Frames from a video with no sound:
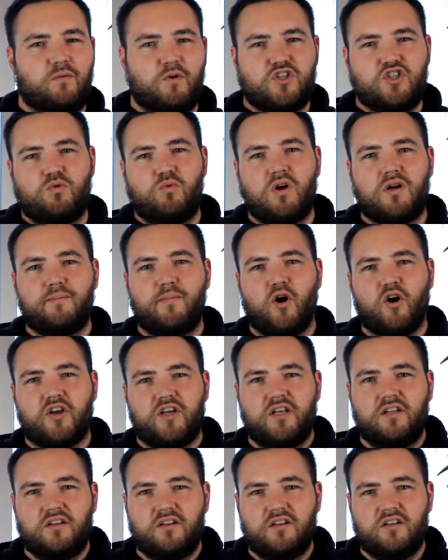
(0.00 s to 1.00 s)
what you want to
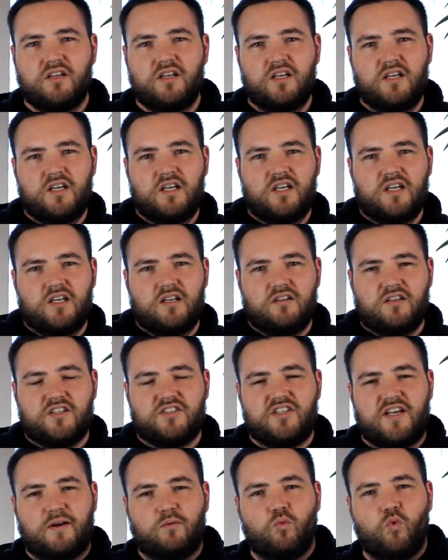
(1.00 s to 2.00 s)
market,
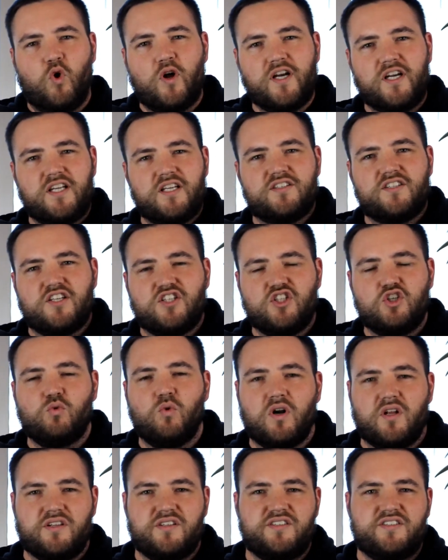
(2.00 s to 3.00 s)
decide what it is that you
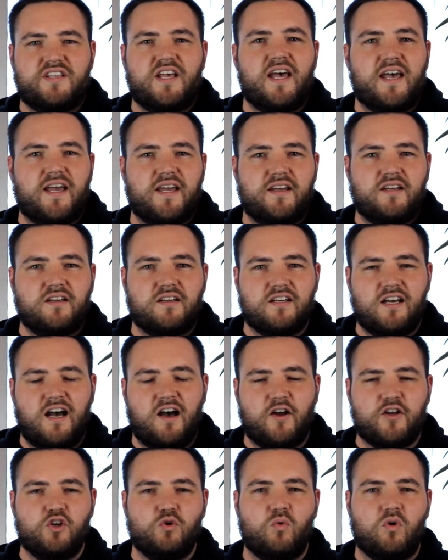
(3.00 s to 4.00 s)
want to say,
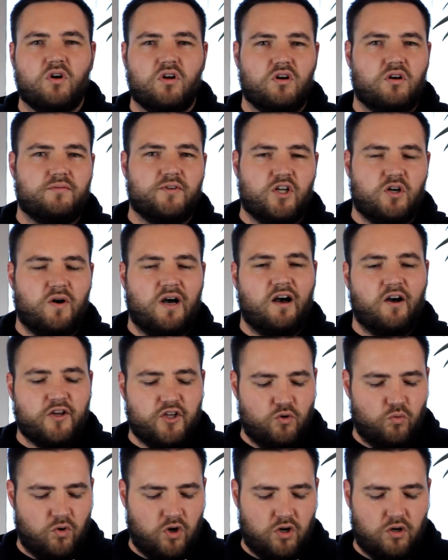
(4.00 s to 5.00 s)
how you want to, how
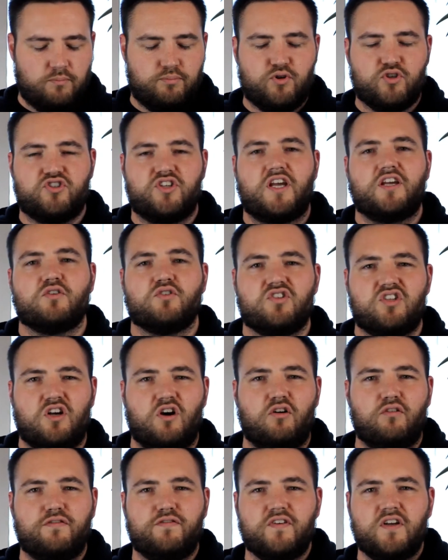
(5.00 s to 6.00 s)
you want to present
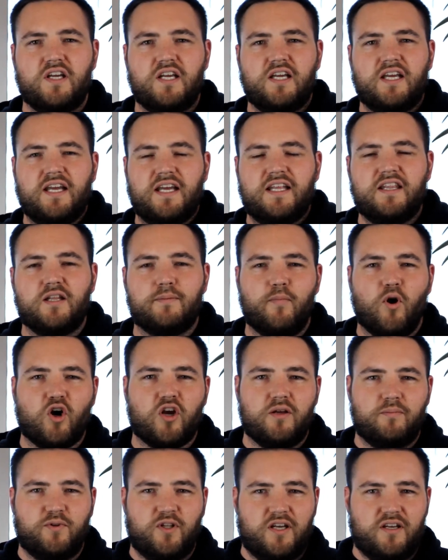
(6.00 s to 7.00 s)
yourself in the
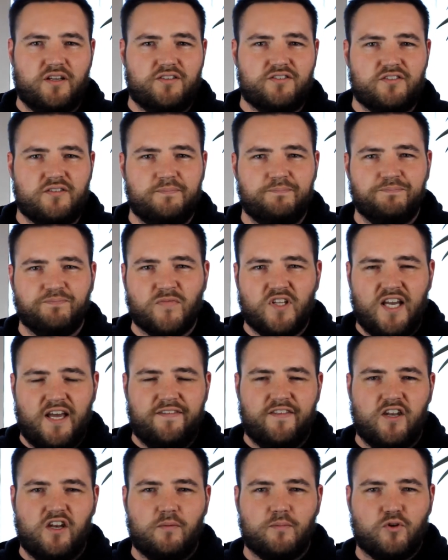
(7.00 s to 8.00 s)
marketplace.
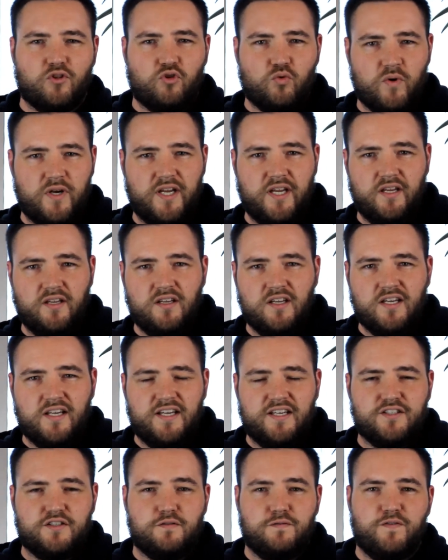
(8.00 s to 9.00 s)
And then number three
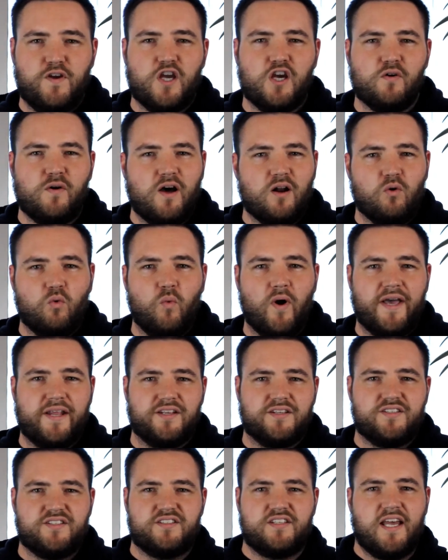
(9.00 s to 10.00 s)
is figure out a way to
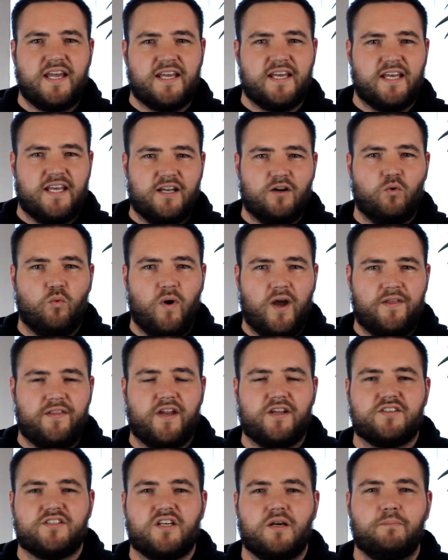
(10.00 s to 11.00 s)
say it in a way that
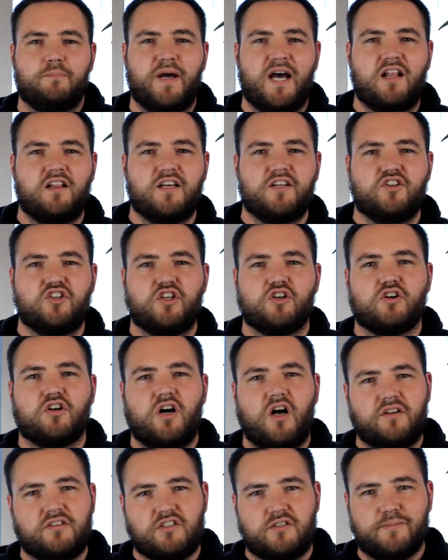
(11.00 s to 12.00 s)
is compelling to your
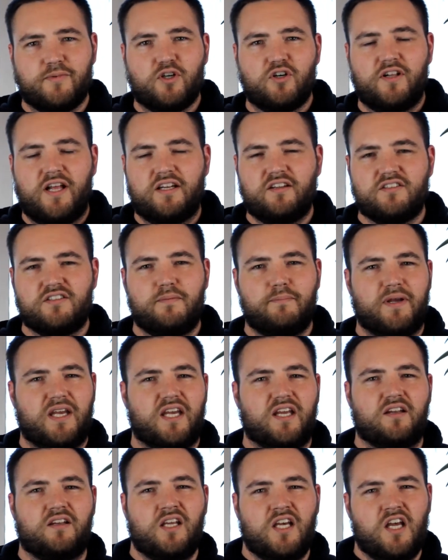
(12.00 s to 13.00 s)
customer. That doesn't
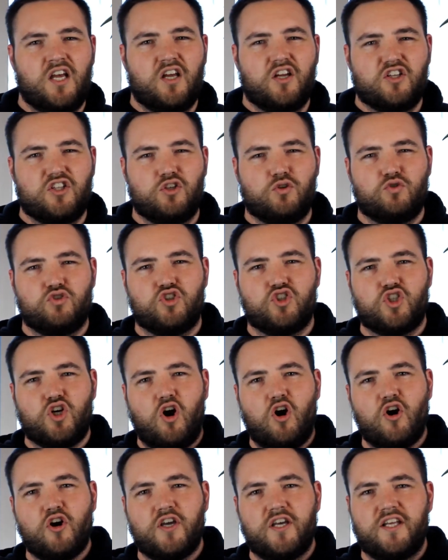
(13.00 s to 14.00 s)
mean use
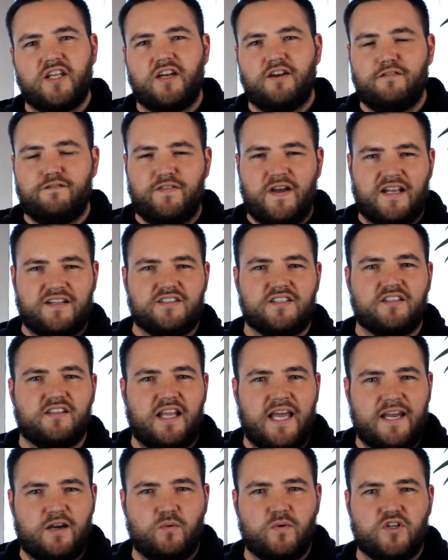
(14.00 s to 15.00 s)
jargon and fancy
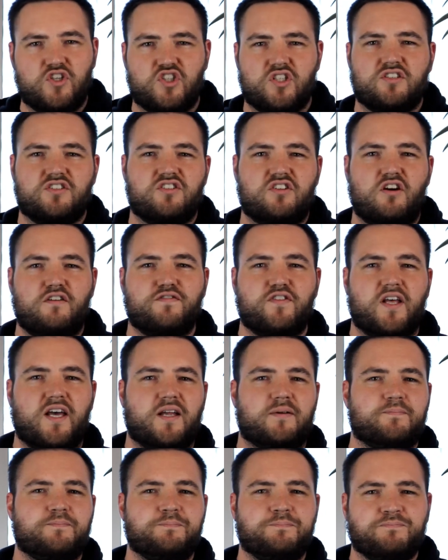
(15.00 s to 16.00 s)
language and stuff
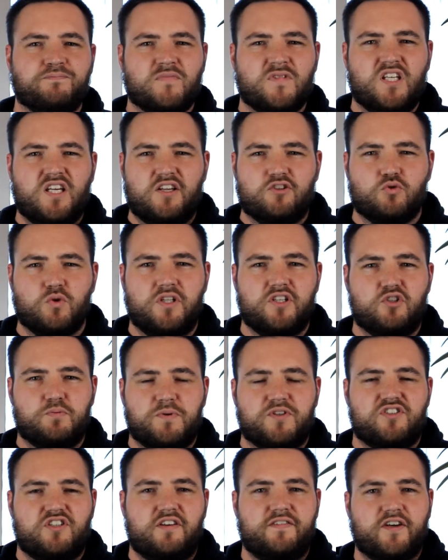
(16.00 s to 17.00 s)
that is really
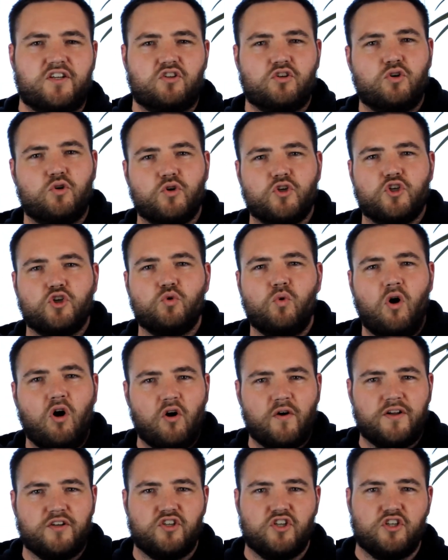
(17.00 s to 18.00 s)
specific to who you
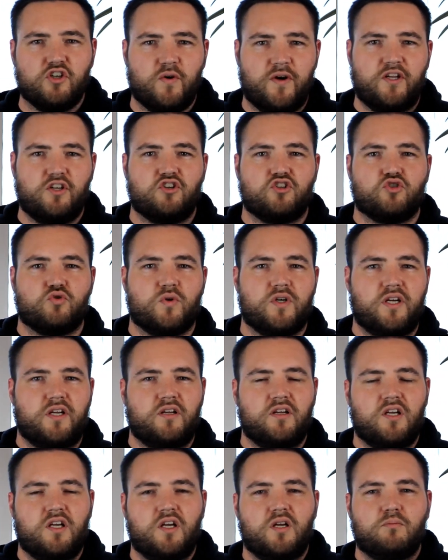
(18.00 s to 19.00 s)
are and to your
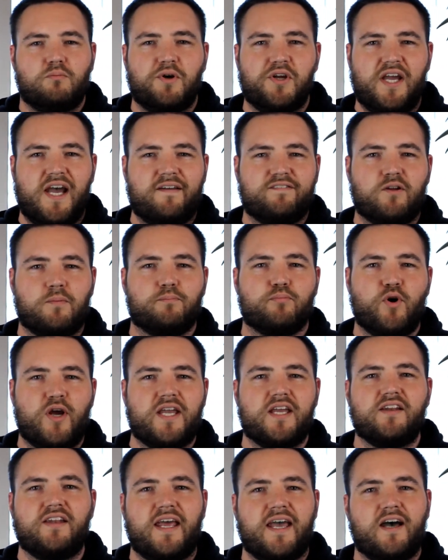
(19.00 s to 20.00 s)
industry, but you have to
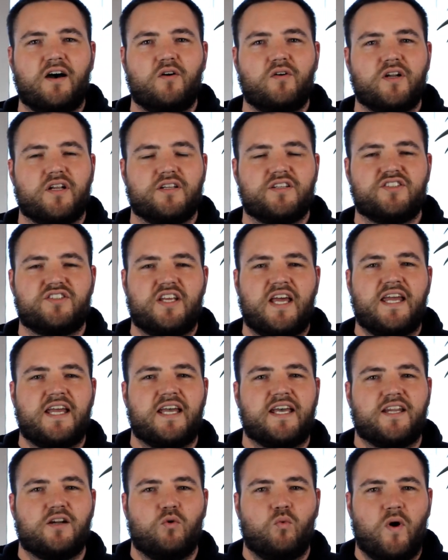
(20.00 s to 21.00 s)
break it down and say
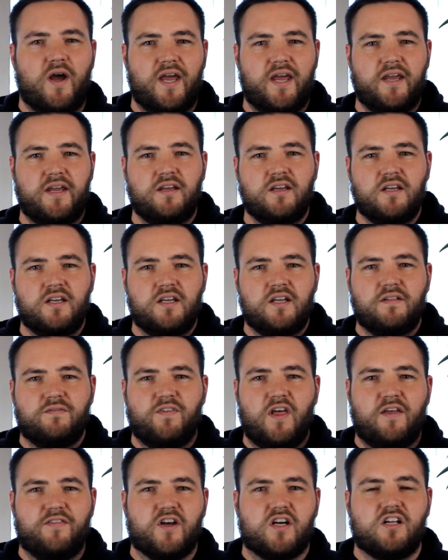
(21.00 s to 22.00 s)
it in a way
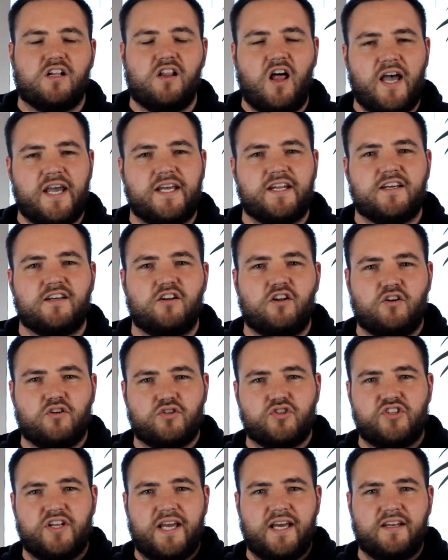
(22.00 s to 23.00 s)
that the client can
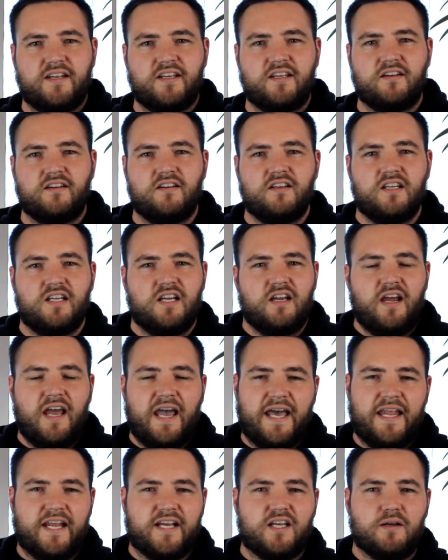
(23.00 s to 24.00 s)
understand it
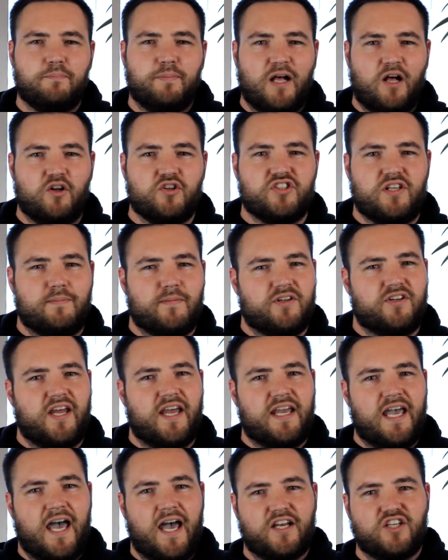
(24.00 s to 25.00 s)
and it compels them to
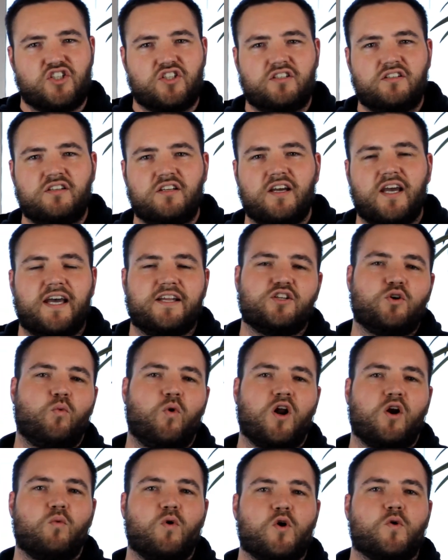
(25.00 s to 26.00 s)
take action and to
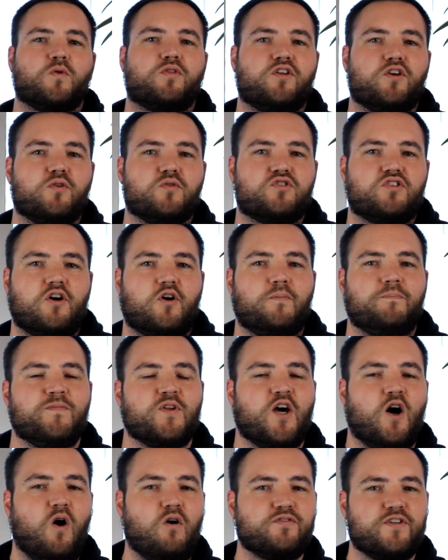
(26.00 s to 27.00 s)
want to work with you. So
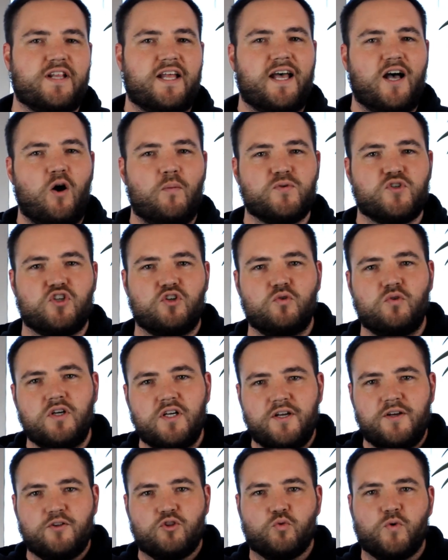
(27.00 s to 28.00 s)
hopefully that helps you.
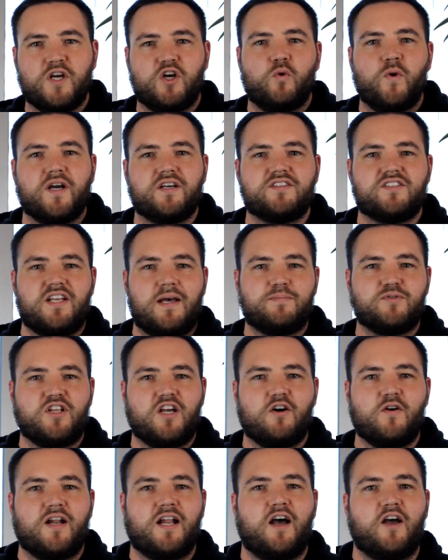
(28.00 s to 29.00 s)
Three quick steps
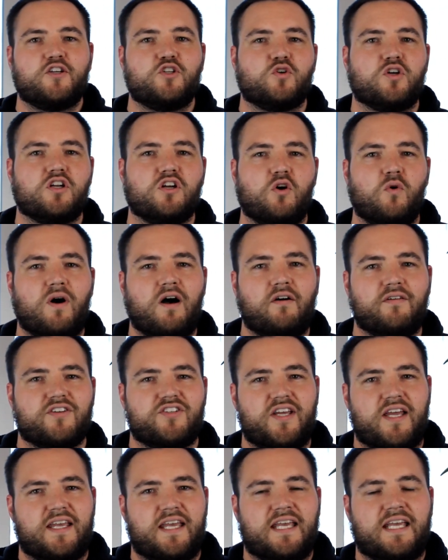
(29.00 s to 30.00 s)
there on how you can go out and
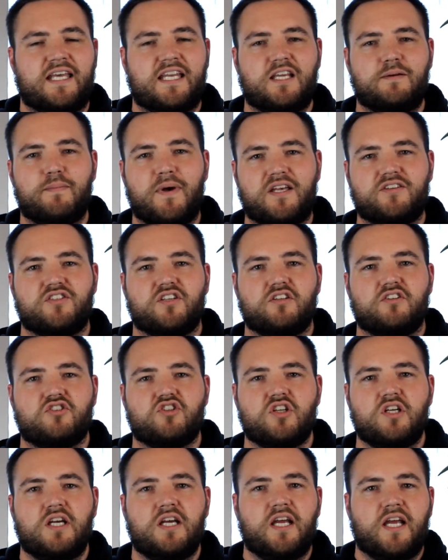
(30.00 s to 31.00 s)
take any
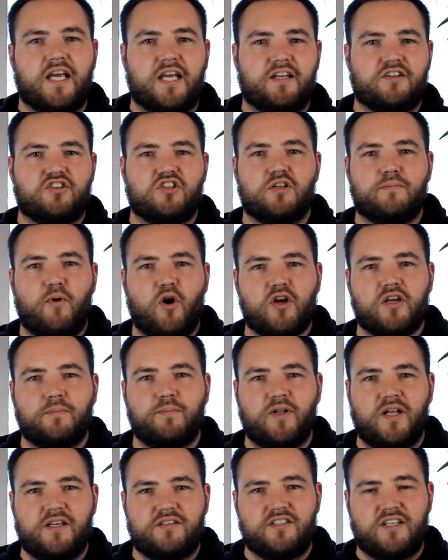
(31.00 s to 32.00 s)
message into the
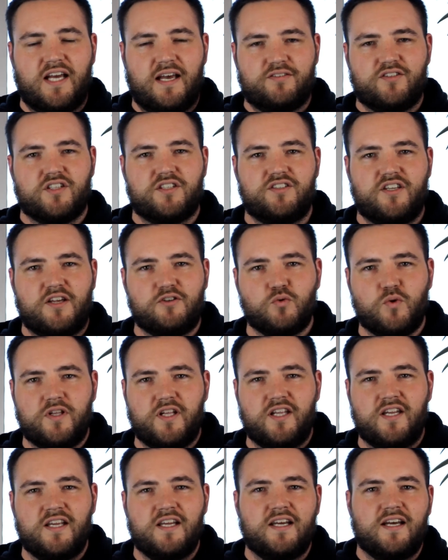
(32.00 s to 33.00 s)
marketplace and have success with
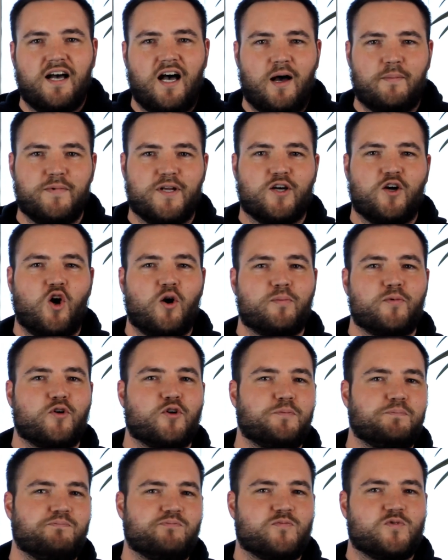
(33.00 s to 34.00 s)
it. I'm Nick
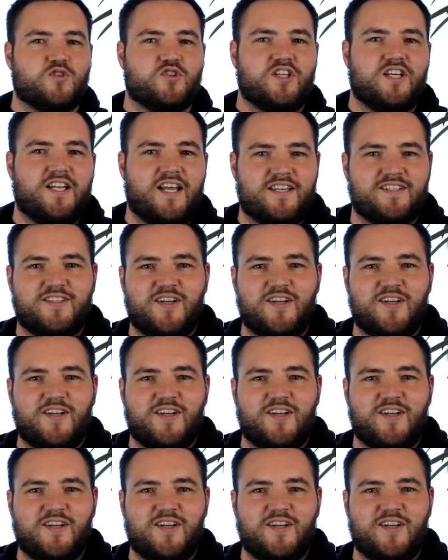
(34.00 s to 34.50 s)
Carpenter. See you next